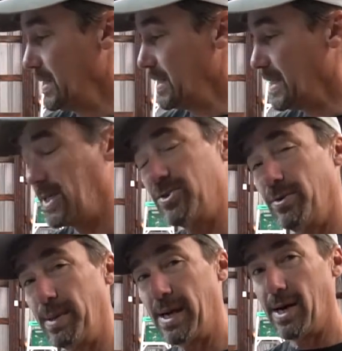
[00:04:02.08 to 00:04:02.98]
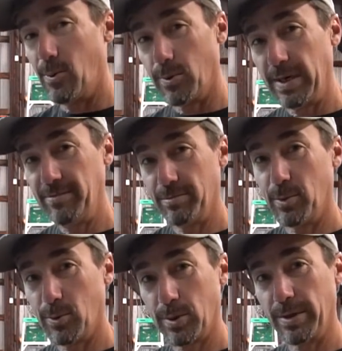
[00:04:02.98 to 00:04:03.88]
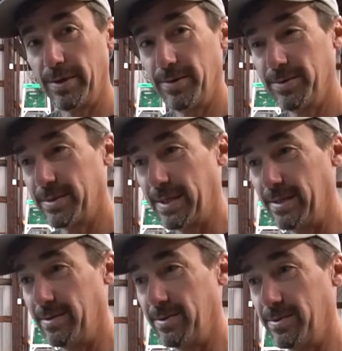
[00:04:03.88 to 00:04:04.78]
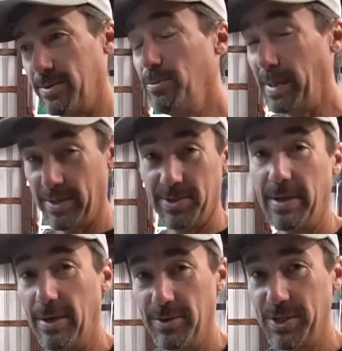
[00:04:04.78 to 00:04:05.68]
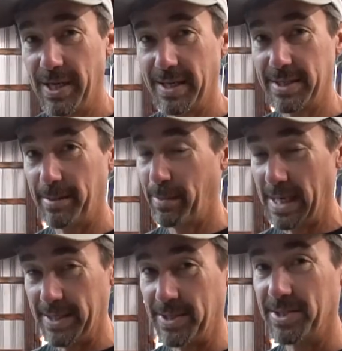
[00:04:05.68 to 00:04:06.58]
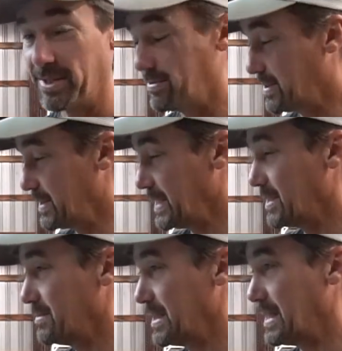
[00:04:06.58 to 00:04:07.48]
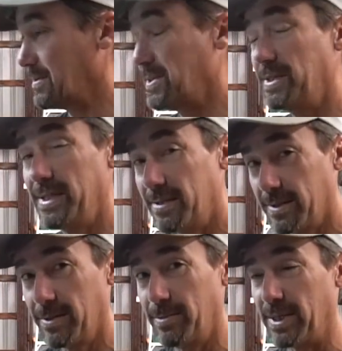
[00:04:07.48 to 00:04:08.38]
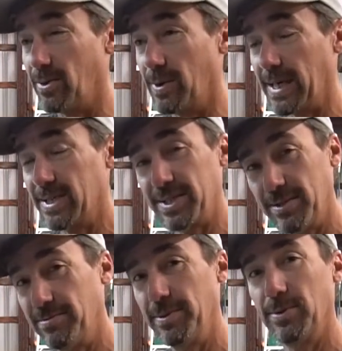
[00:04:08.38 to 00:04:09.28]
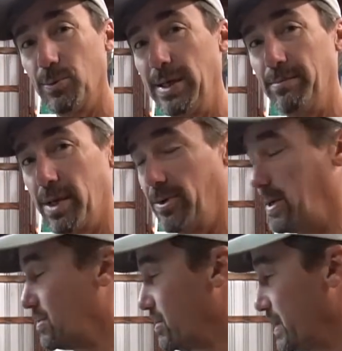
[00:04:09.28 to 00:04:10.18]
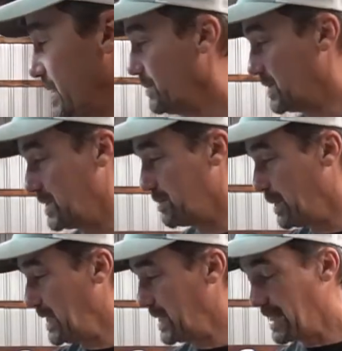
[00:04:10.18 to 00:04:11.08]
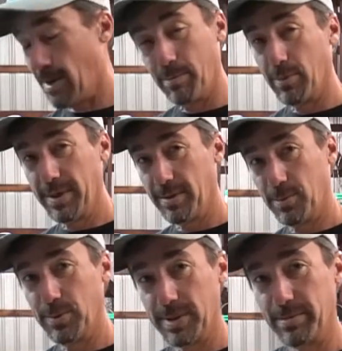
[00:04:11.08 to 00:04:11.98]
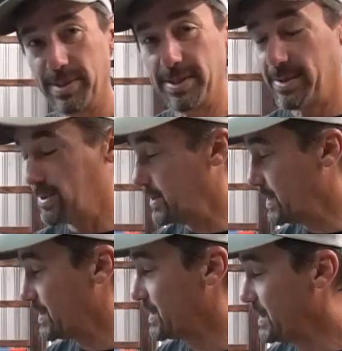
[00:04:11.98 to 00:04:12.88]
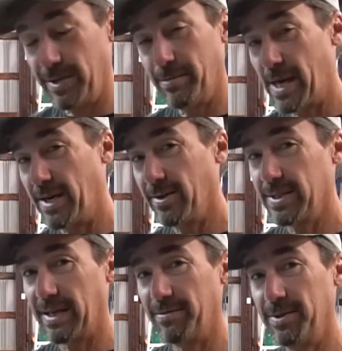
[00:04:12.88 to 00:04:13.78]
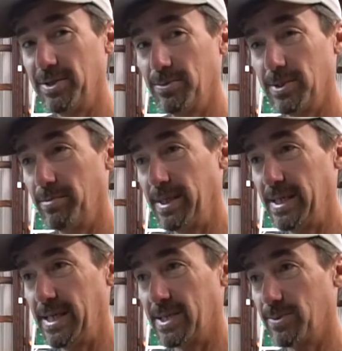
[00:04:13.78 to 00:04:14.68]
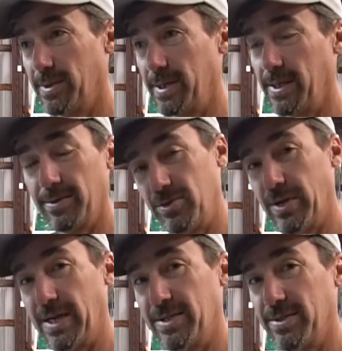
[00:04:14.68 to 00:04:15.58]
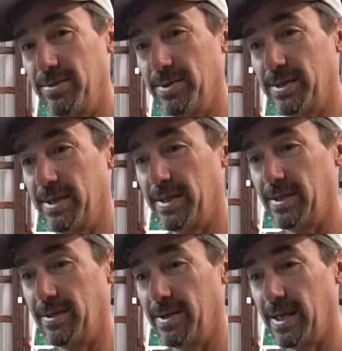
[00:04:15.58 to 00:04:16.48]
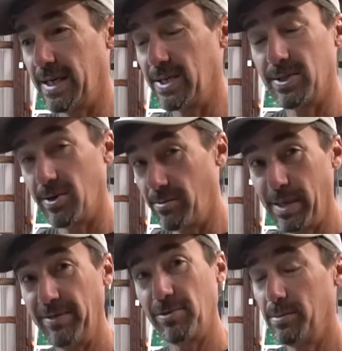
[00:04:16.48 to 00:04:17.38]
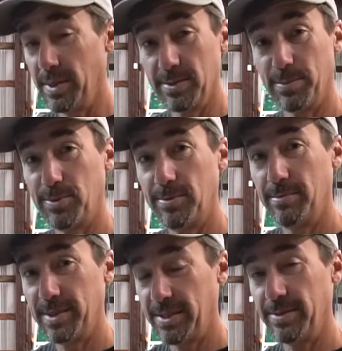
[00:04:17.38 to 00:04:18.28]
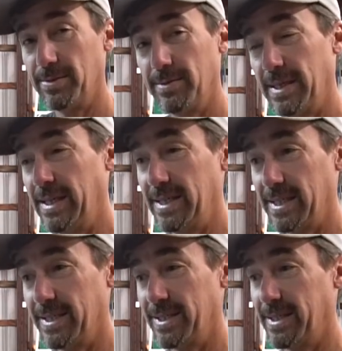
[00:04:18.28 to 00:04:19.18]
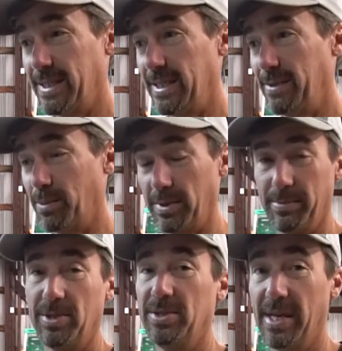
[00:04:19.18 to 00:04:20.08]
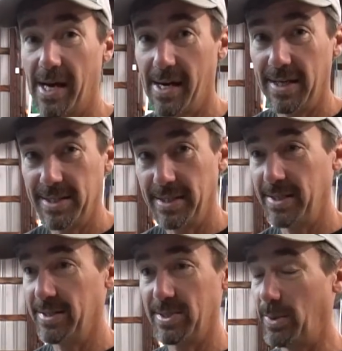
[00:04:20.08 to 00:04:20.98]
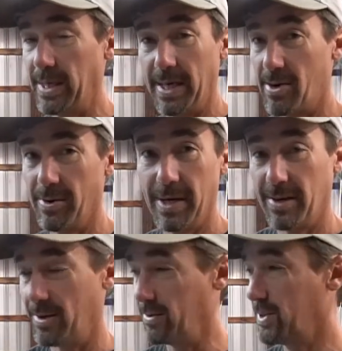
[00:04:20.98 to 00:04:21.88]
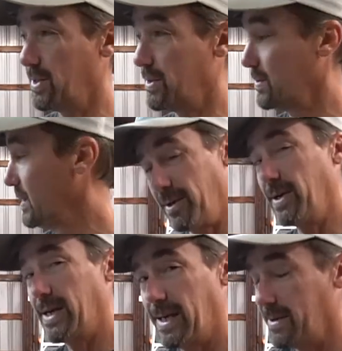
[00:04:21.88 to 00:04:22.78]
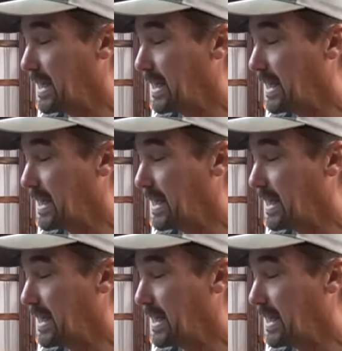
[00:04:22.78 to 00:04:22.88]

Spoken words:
The next trip out, I wore even more clothes, like 2 pairs of long johns and pants and stuff underneath of it, and I was still a little bit cold. I could still feel the wind blowing through me, which is amazing how breathable this material is. A friend of mine that goes out fishing with me, he has one of the other dry suits that I guess aren't made from breathable material, and he says that he pretty much dies in his sweating all day long. So figured it out the